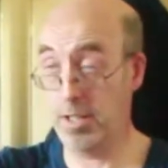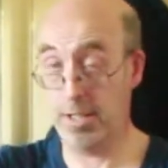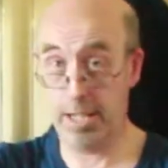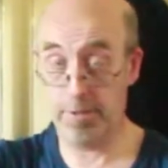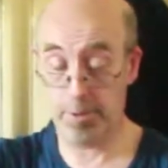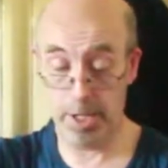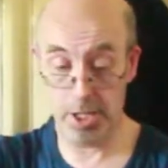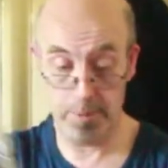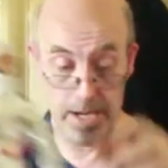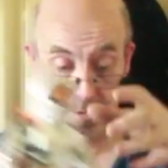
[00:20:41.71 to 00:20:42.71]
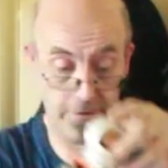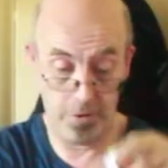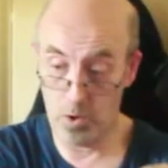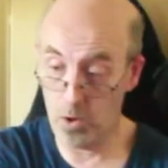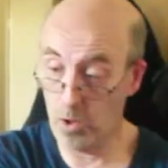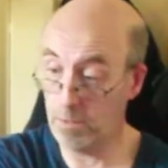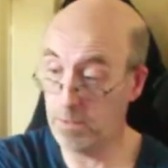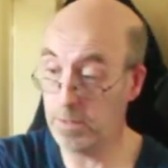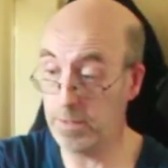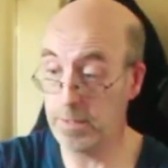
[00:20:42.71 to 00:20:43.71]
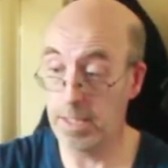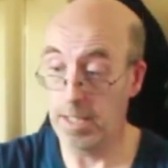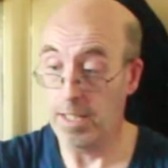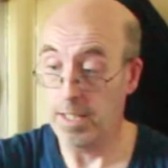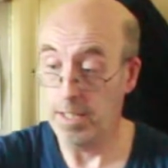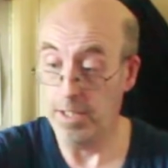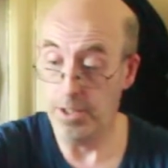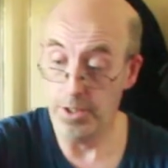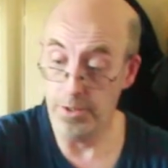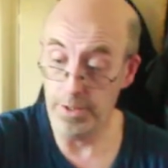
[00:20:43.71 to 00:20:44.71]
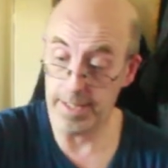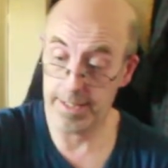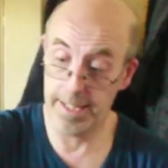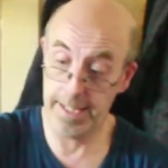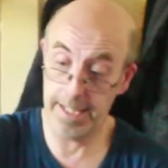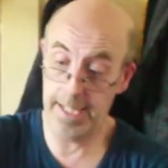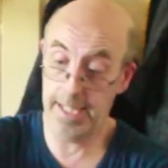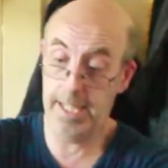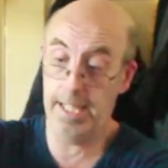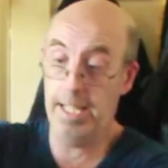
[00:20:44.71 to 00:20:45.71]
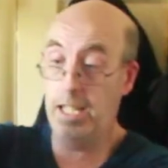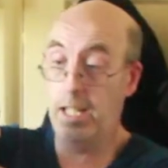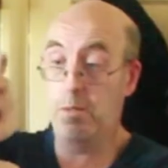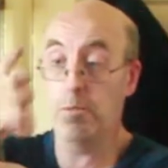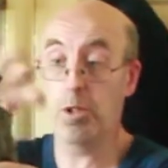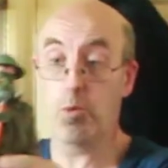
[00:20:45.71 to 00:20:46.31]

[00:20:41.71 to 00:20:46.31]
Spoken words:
another spaceman 4. You had the World